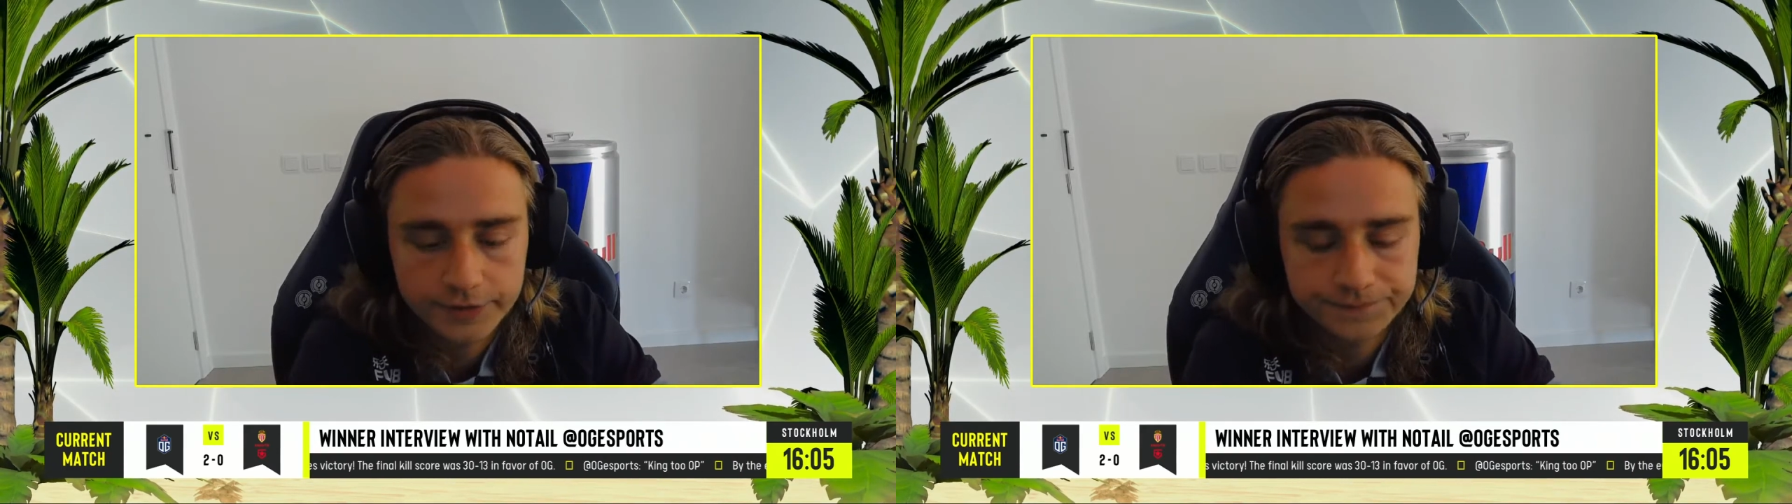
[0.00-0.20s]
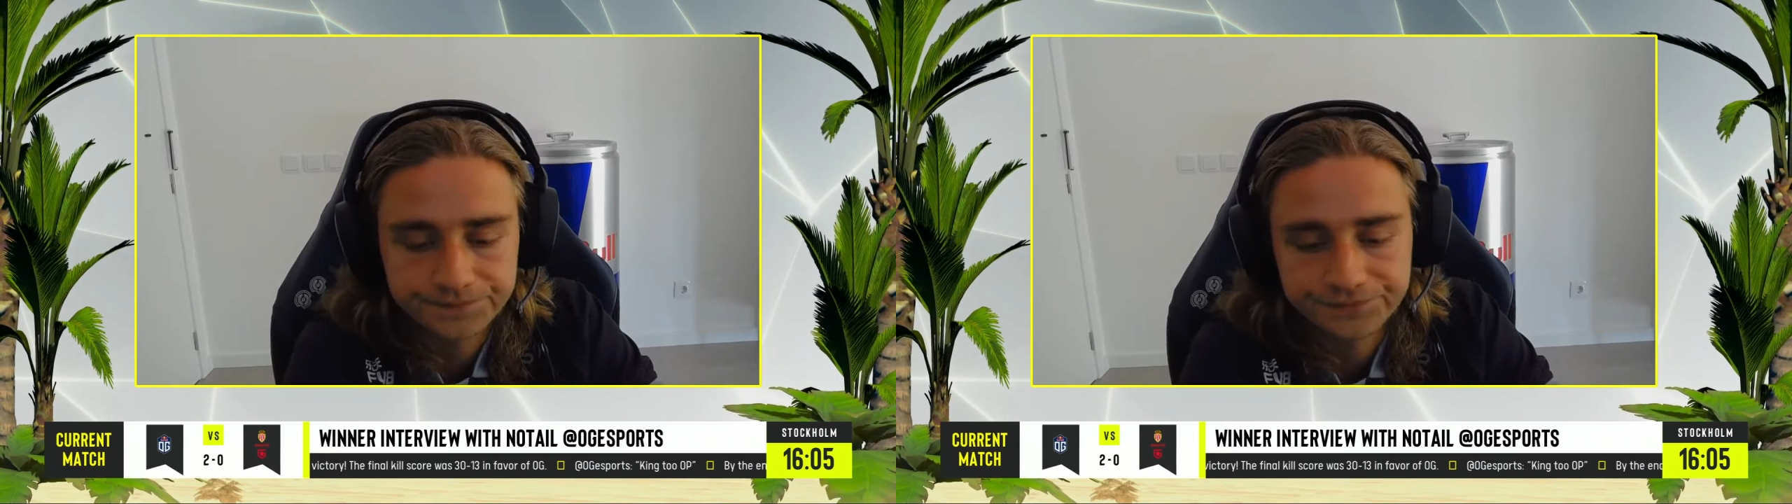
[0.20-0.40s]

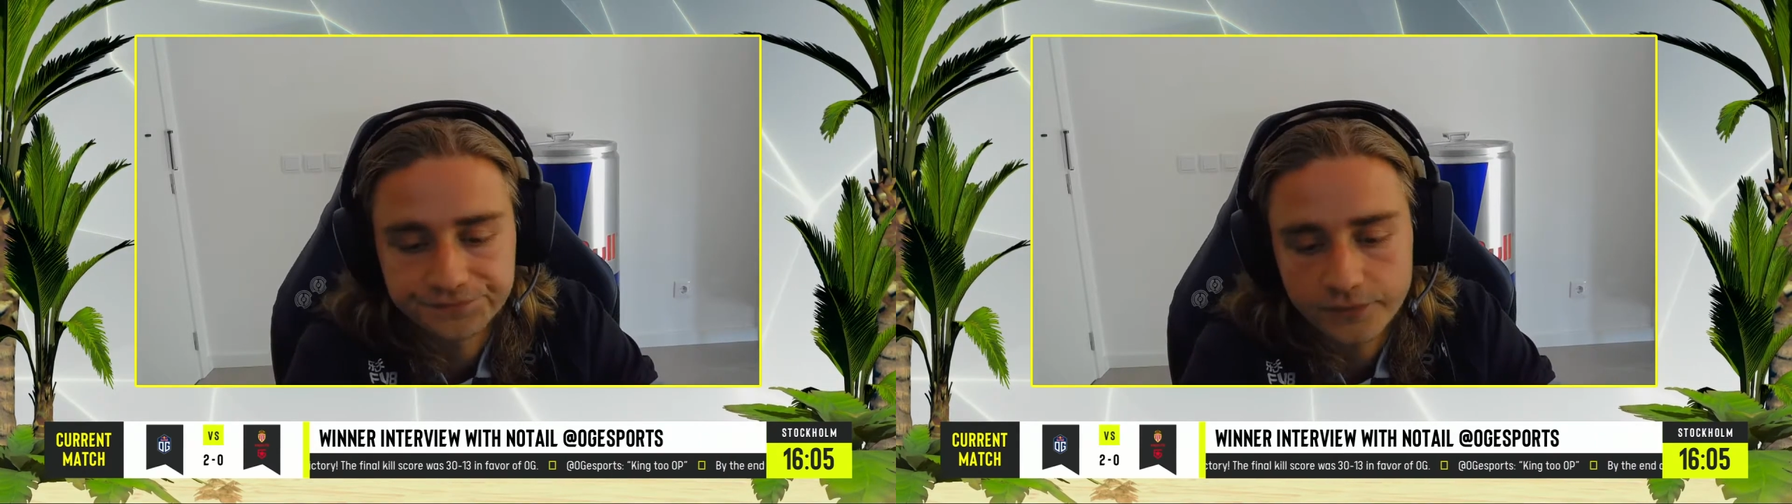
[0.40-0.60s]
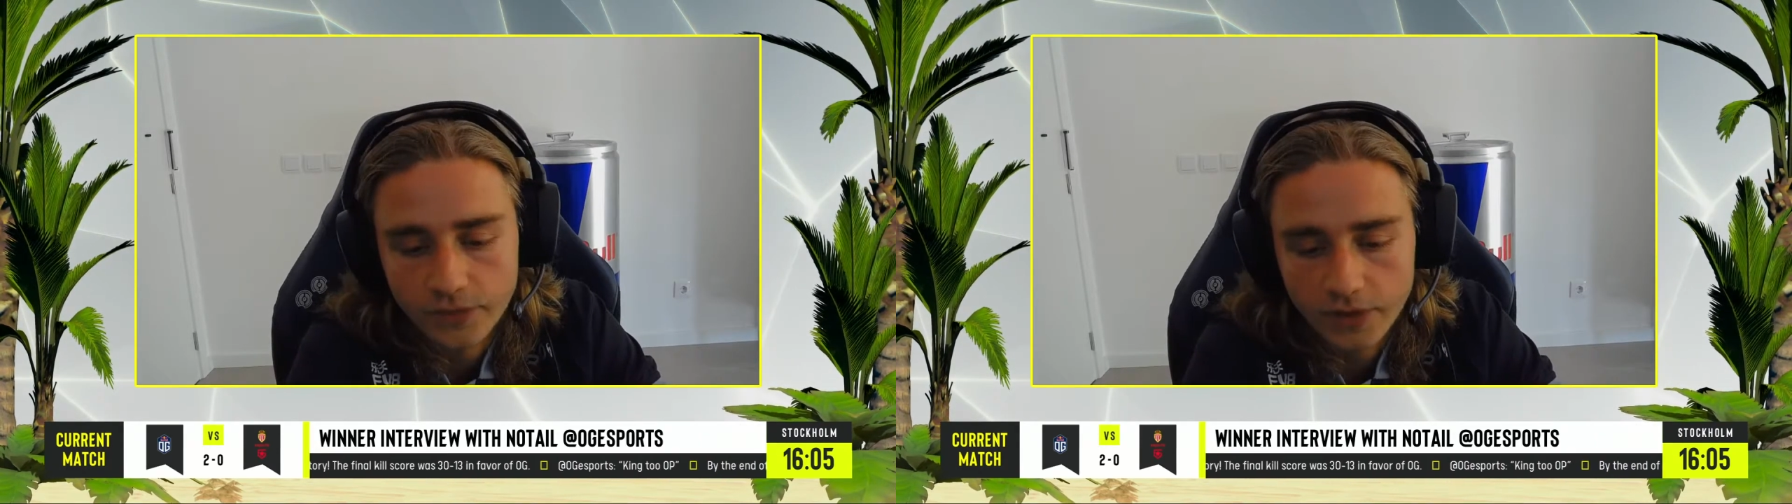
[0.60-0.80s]
um,
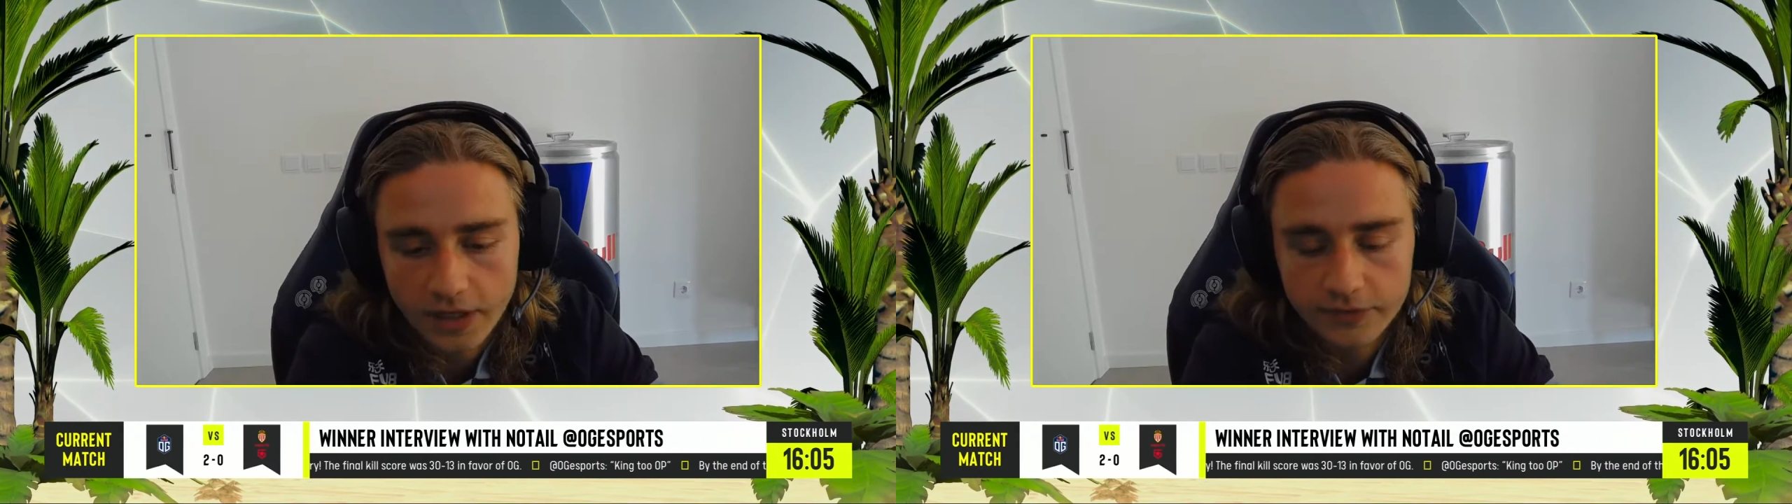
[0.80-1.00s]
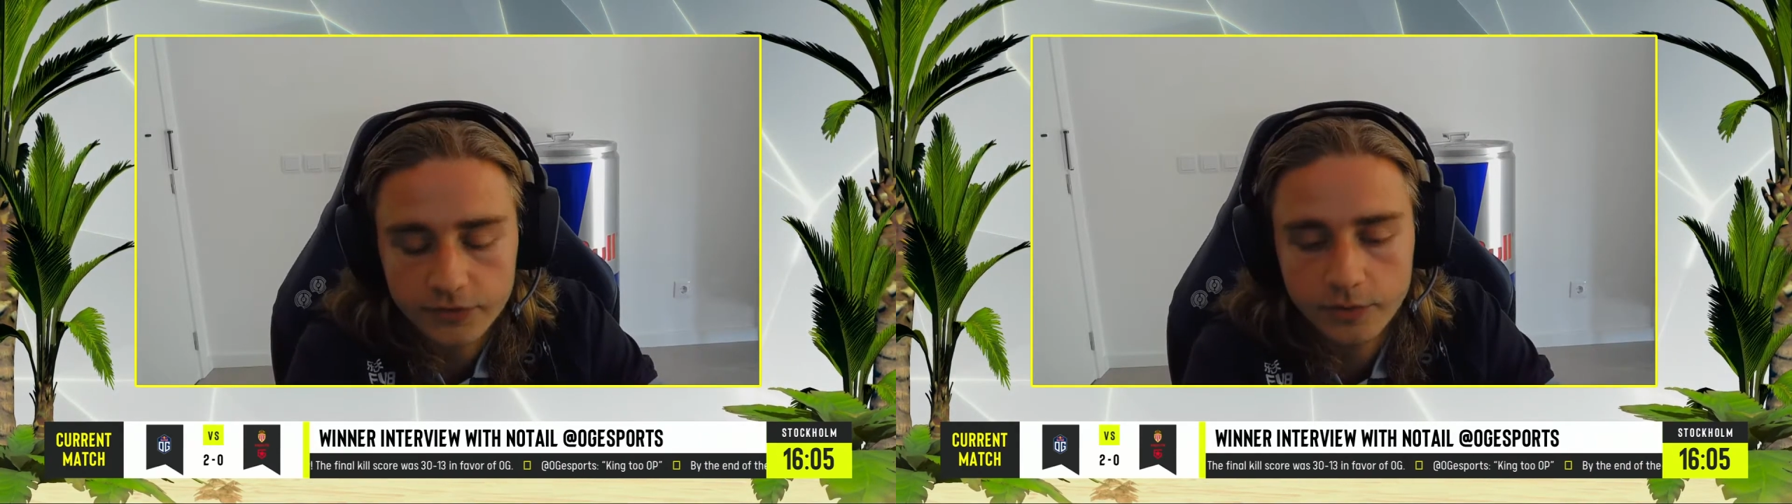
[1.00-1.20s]

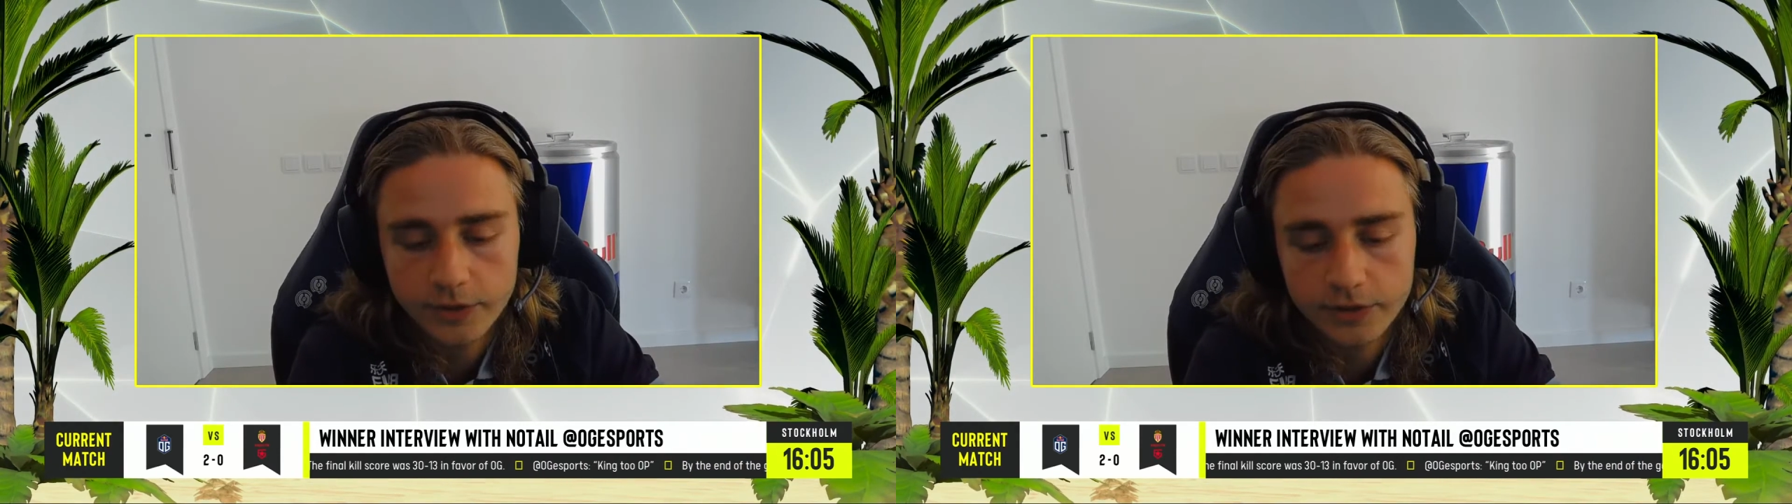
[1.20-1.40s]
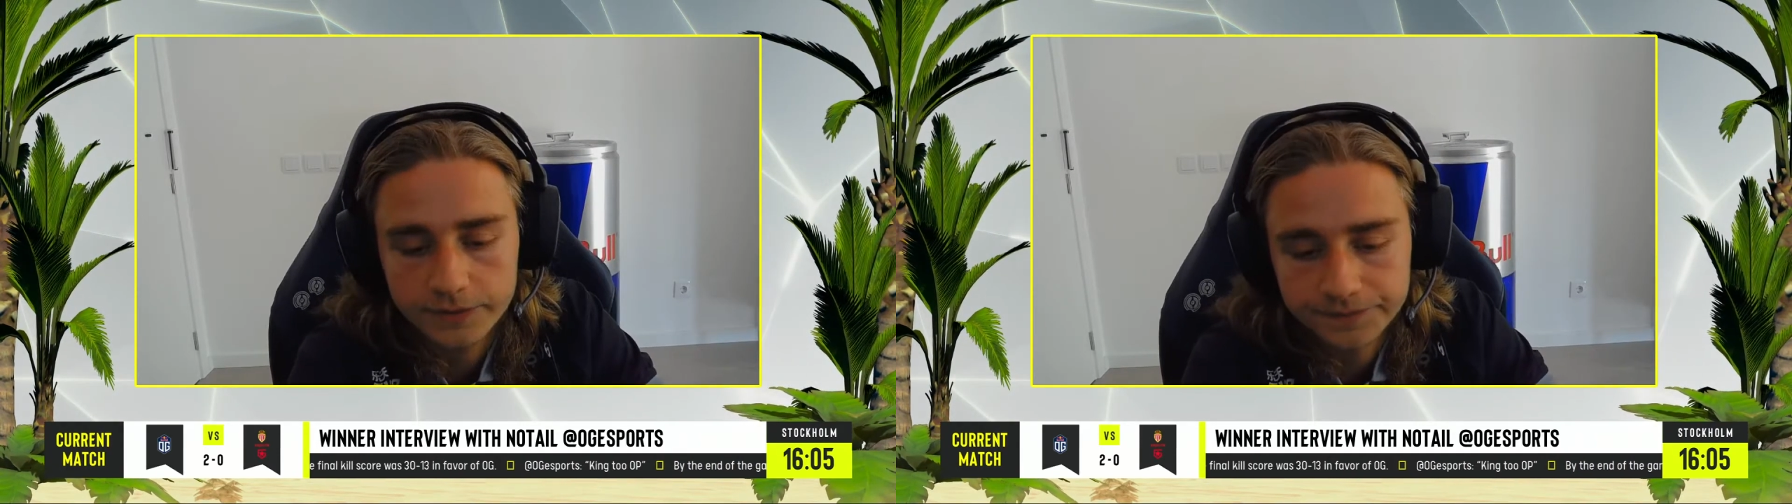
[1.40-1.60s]
after the
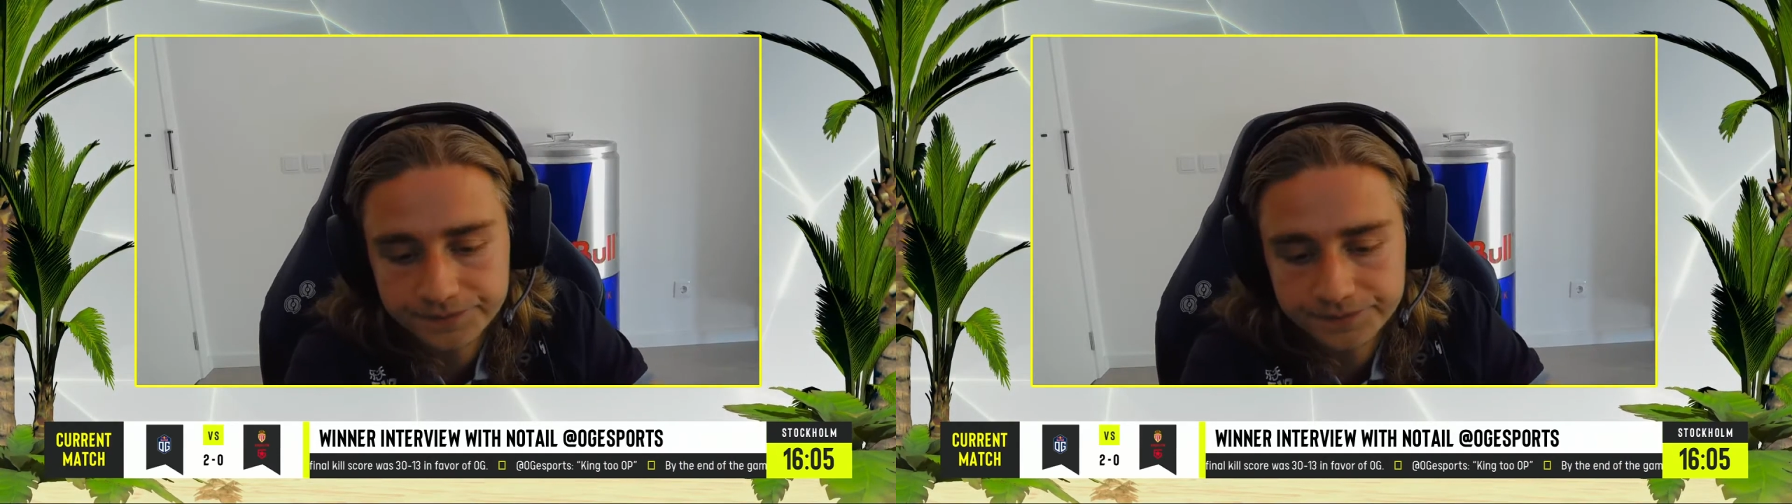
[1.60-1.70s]
major.